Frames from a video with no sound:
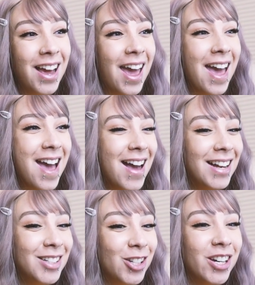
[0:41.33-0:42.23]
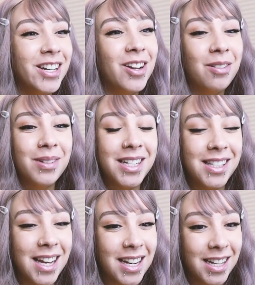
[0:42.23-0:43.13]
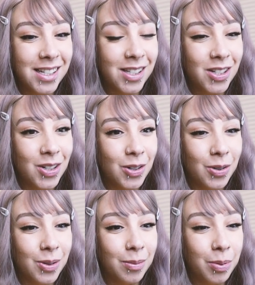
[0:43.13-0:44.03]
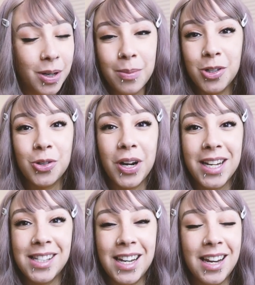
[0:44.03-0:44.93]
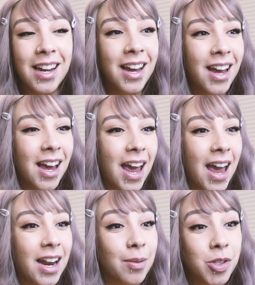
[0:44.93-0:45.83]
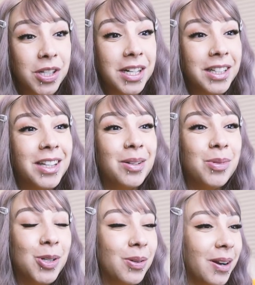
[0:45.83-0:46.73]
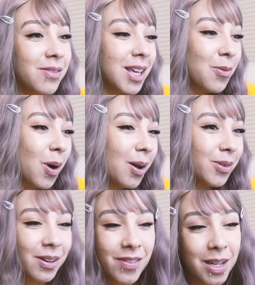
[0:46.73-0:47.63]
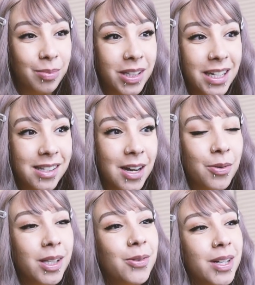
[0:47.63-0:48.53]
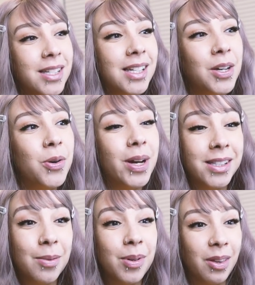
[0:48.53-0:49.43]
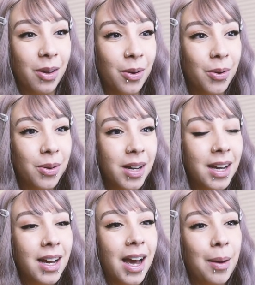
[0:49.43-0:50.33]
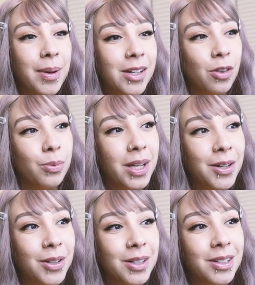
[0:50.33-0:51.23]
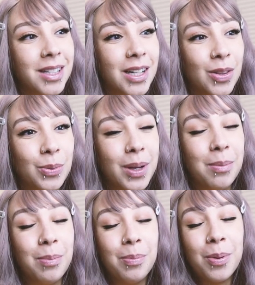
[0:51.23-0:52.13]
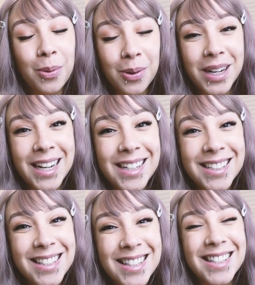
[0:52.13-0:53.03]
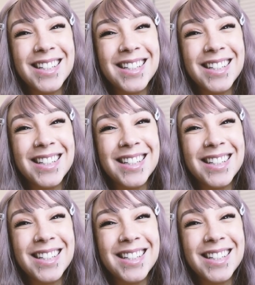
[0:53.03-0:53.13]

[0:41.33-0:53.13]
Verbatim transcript: and turning all my settings to pretty much crazy and I'm just gonna let them do whatever they want, whatever they please. I really wanna see who ends up with who. I picked three girls and three boys,